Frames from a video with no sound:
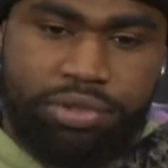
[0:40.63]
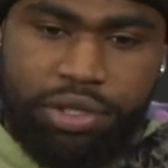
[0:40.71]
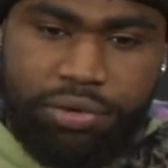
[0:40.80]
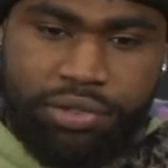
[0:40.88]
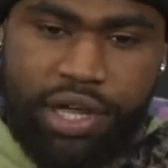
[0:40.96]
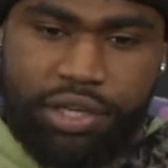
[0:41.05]
So
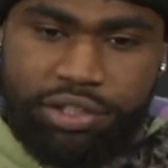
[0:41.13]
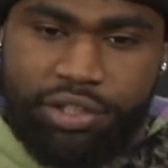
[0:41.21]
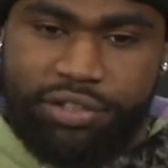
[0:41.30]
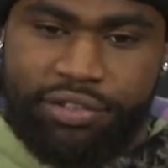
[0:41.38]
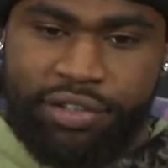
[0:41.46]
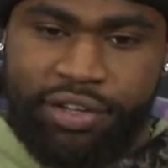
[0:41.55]
it's not
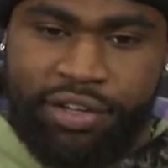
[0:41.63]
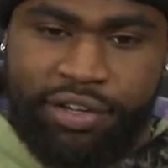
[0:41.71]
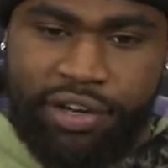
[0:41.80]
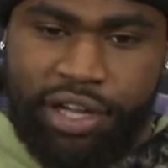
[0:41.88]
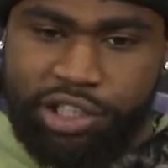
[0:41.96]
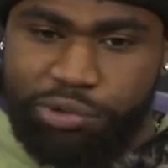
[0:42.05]
just
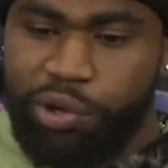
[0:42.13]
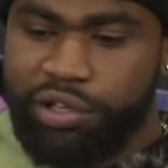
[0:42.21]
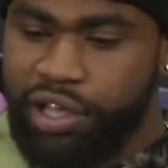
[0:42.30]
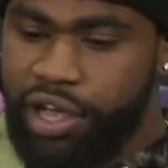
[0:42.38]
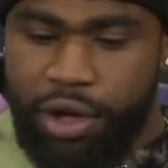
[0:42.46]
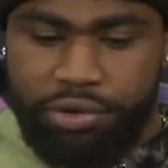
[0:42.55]
one
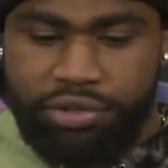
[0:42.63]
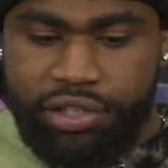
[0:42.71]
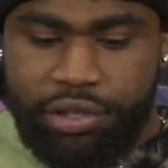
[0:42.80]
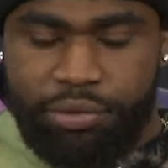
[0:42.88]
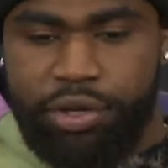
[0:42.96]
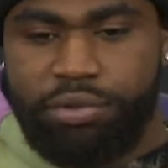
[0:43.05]
thing I was
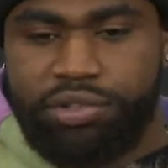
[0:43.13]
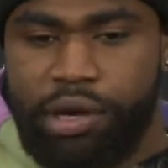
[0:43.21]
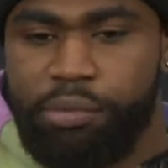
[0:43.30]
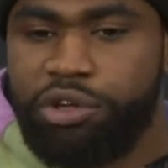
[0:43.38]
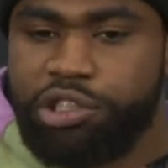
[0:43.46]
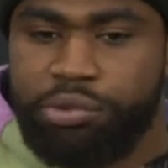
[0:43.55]
dealing with. It was like
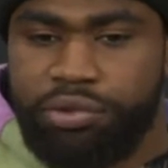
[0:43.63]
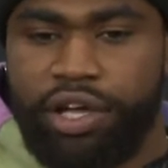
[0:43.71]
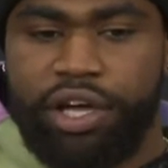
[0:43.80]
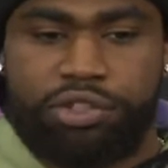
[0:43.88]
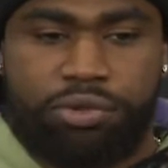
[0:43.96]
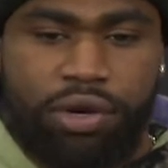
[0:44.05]
multiple
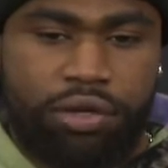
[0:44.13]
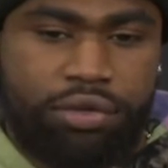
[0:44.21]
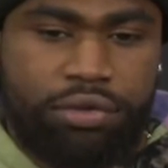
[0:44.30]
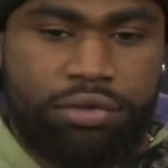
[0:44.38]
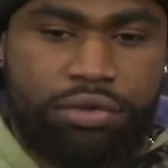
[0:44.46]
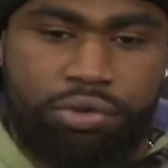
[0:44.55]
things throughout
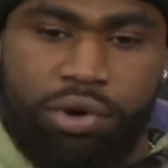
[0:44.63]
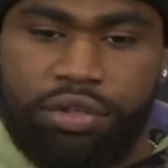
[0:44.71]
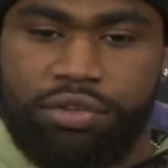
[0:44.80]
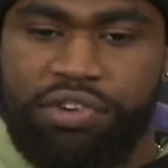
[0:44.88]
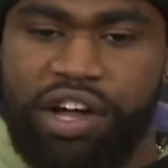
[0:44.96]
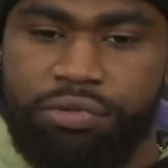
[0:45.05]
the 5
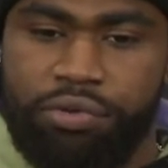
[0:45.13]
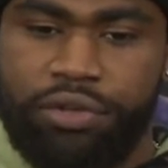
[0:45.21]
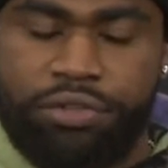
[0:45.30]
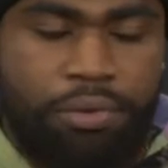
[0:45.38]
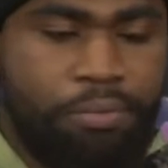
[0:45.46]
weeks.